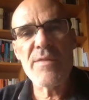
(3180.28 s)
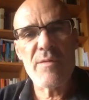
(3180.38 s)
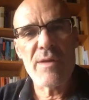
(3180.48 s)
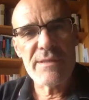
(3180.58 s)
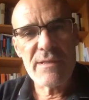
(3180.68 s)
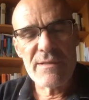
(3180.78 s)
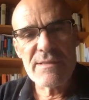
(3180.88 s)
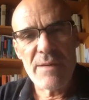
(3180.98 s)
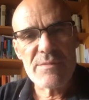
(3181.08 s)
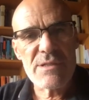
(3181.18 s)
theoretical
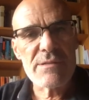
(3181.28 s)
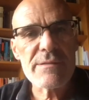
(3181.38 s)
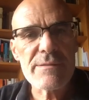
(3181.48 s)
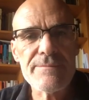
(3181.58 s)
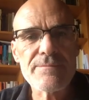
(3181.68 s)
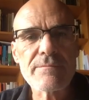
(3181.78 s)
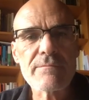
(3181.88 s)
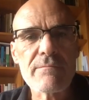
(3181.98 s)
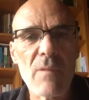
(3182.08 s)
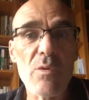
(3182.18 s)
assumptions,
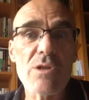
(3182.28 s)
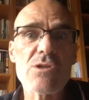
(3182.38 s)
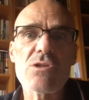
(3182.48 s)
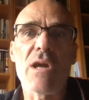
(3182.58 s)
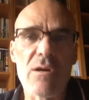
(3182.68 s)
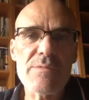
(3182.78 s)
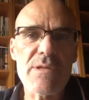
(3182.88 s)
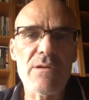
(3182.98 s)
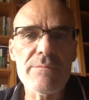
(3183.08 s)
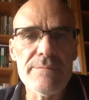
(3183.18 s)
which I hope
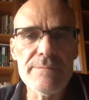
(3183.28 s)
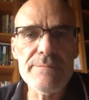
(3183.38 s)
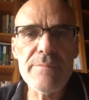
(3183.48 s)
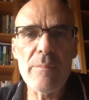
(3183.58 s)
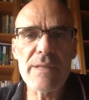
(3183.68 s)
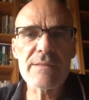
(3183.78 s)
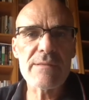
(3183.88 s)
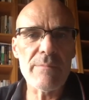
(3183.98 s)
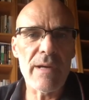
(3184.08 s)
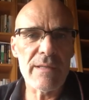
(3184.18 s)
so permits
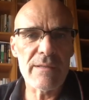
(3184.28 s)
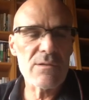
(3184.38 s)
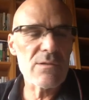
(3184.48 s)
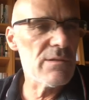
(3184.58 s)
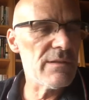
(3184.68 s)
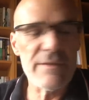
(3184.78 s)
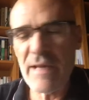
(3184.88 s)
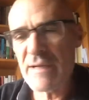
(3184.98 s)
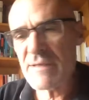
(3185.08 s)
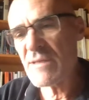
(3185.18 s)
my
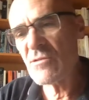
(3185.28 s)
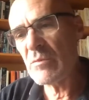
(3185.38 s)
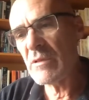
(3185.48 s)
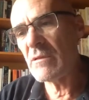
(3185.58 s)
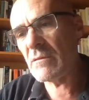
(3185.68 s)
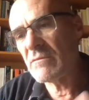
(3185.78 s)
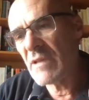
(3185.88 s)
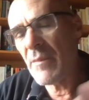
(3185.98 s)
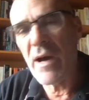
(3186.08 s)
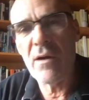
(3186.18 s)
analysis to be
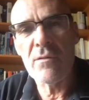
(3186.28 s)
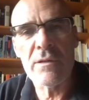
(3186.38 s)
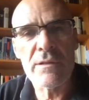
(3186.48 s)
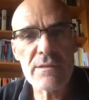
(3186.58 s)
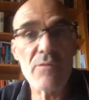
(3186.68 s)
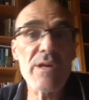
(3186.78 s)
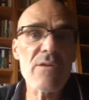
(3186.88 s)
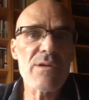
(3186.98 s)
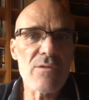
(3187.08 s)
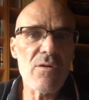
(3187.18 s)
somehow uh,
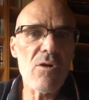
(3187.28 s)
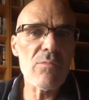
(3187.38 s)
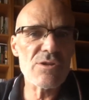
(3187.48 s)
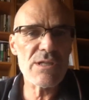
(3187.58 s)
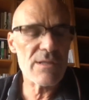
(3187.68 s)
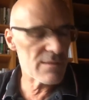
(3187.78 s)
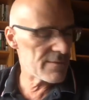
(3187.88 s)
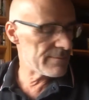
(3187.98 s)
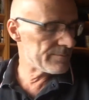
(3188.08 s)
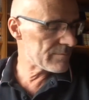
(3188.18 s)
coherent or homogeneous?
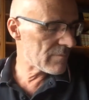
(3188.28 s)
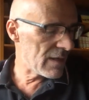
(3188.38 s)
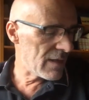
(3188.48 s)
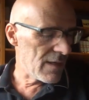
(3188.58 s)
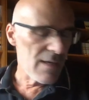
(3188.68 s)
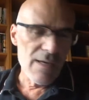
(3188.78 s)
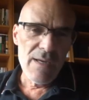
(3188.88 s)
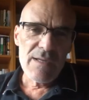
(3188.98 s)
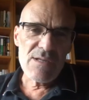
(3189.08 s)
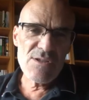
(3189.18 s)

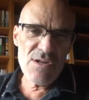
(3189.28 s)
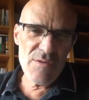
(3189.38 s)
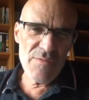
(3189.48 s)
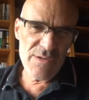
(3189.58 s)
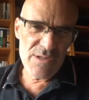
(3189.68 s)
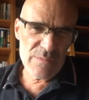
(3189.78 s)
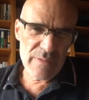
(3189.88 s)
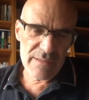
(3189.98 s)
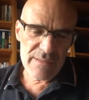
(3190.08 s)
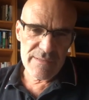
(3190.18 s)
Concerning the first
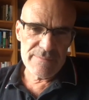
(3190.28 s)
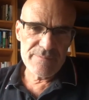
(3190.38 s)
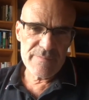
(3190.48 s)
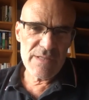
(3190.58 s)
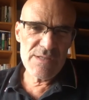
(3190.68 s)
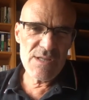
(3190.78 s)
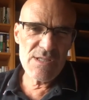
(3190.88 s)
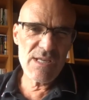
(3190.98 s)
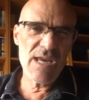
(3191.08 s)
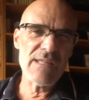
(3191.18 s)
part, that is to
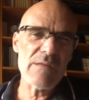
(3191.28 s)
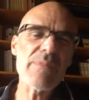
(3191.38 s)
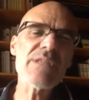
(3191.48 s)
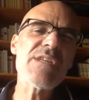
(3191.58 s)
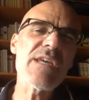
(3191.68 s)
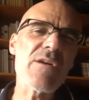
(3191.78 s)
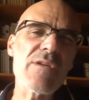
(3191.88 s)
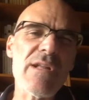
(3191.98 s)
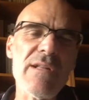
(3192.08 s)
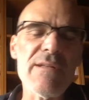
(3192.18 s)
say, the
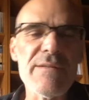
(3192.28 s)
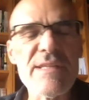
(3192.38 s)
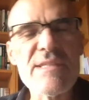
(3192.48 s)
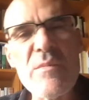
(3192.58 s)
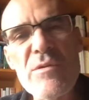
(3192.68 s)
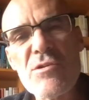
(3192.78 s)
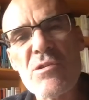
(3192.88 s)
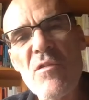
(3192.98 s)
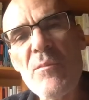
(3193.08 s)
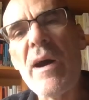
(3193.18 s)
material distribution
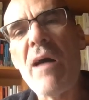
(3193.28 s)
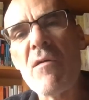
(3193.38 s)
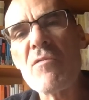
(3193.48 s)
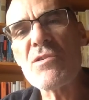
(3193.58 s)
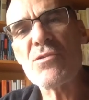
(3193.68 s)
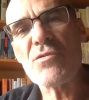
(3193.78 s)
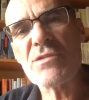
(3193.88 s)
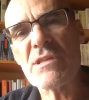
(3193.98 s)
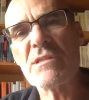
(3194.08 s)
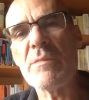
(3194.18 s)
of power
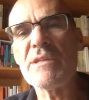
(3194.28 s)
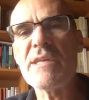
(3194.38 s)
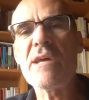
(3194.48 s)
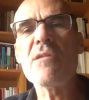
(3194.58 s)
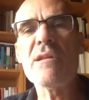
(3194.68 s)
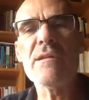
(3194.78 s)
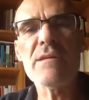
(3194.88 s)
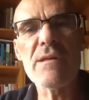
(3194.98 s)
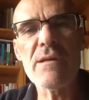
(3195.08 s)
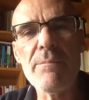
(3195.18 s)
resources, the material
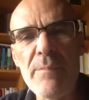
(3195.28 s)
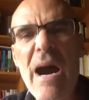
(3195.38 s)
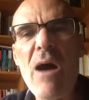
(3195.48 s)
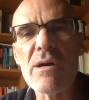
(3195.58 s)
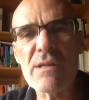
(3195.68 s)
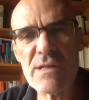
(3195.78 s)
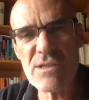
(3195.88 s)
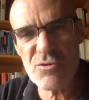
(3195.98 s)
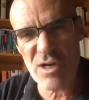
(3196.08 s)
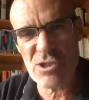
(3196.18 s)
power
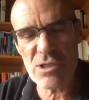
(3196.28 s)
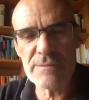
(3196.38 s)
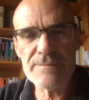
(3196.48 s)
structure